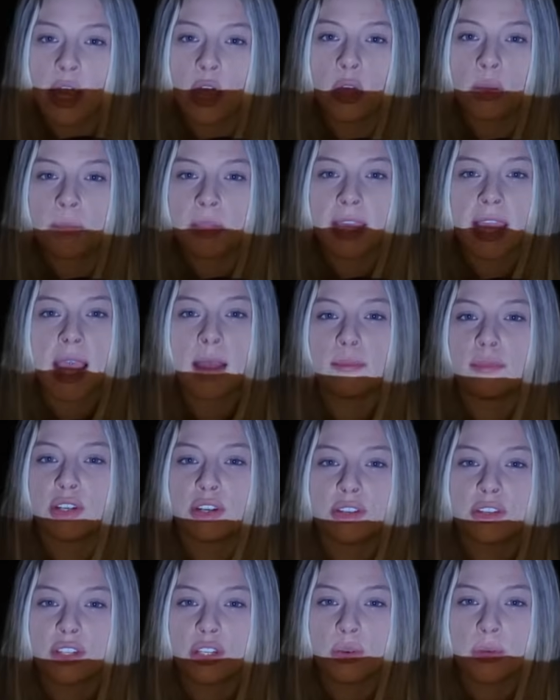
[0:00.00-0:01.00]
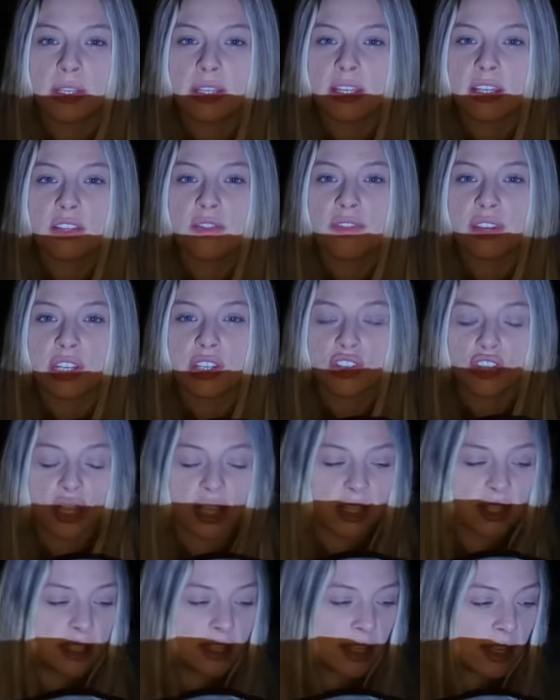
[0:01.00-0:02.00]
hope the camera is doing this fish
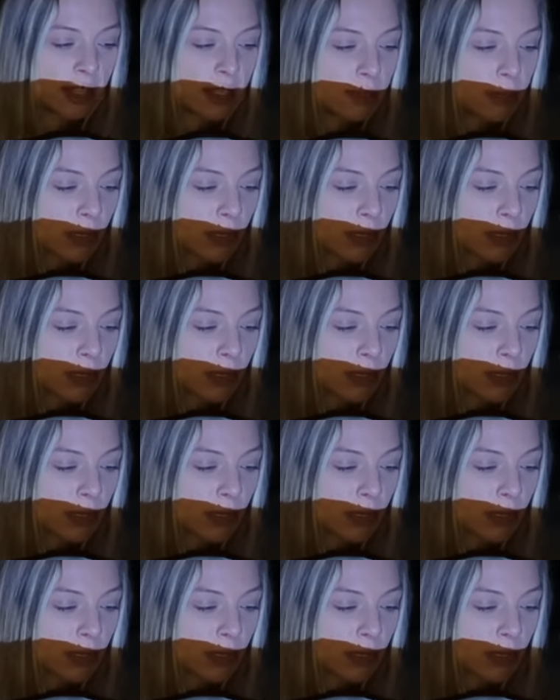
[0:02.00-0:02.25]
justice